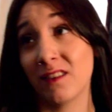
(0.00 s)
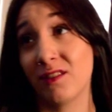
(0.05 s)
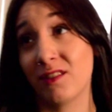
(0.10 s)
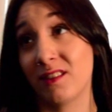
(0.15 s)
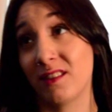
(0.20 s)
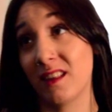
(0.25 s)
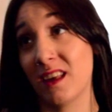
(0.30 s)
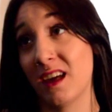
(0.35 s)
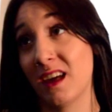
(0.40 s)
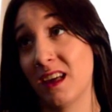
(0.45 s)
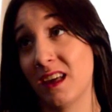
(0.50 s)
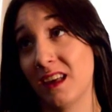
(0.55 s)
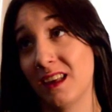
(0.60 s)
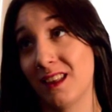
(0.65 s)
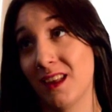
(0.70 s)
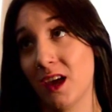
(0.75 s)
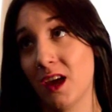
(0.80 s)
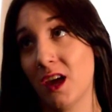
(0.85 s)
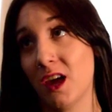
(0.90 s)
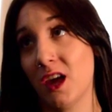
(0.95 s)
have
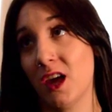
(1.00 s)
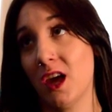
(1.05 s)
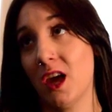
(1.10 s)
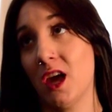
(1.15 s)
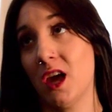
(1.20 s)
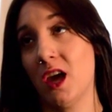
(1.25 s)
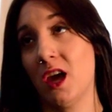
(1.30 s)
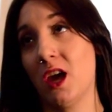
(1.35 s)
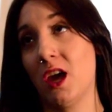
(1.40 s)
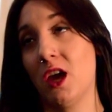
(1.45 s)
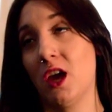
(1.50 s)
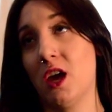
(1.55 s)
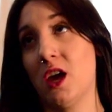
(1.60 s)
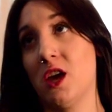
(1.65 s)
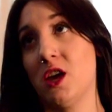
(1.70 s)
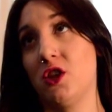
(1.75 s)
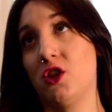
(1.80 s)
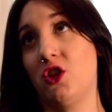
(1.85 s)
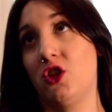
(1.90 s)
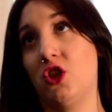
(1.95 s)
said
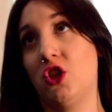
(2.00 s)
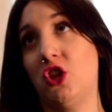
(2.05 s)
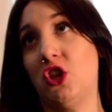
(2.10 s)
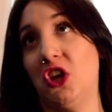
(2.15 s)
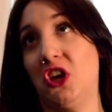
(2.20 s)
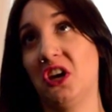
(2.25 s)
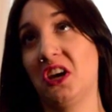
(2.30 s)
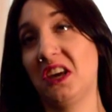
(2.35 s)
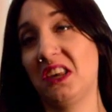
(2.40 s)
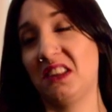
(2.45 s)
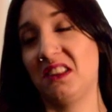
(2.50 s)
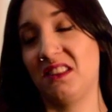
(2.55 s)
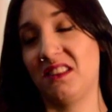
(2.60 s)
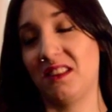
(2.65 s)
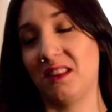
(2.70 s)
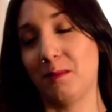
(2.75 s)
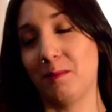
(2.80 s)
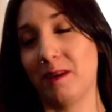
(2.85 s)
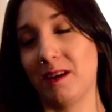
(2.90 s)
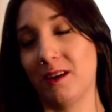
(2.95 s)

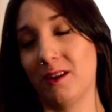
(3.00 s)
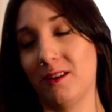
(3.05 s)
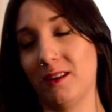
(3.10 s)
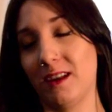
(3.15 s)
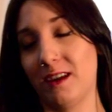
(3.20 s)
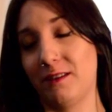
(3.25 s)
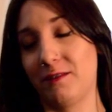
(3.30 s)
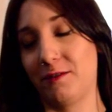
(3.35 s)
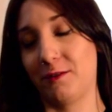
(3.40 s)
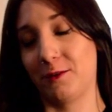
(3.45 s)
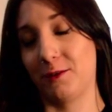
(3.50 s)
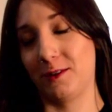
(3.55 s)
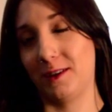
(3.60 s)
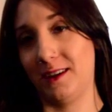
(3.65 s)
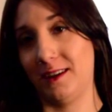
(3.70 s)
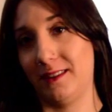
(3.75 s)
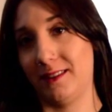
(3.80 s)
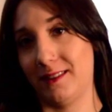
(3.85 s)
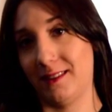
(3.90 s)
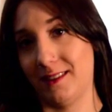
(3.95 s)
just about
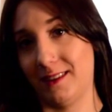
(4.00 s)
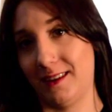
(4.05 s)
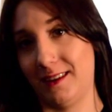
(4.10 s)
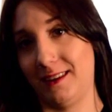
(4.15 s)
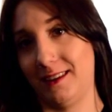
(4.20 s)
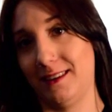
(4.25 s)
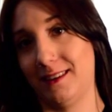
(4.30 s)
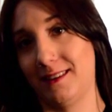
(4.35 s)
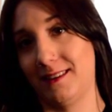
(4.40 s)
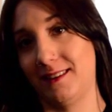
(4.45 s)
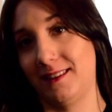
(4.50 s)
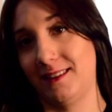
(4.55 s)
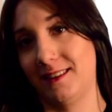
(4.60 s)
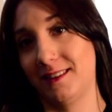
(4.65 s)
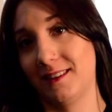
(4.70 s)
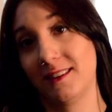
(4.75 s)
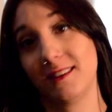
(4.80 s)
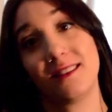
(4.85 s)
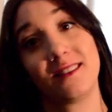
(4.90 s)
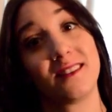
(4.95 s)
everything I
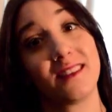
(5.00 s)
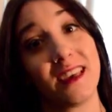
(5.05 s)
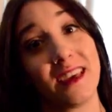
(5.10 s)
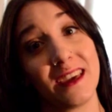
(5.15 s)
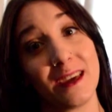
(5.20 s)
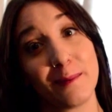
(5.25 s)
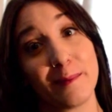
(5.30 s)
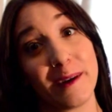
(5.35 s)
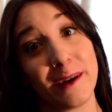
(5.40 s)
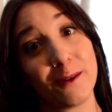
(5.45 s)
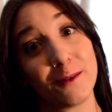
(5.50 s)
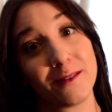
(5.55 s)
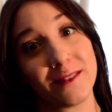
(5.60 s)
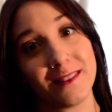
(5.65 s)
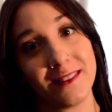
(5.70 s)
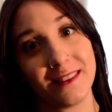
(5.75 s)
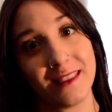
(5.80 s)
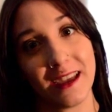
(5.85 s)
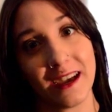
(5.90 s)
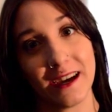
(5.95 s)
could say about
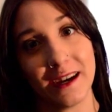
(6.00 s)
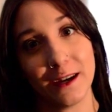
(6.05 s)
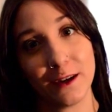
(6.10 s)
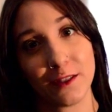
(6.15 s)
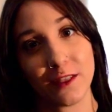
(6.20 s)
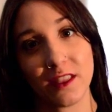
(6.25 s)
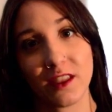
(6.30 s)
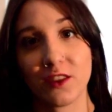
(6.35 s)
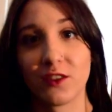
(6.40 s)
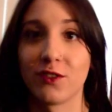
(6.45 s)
death.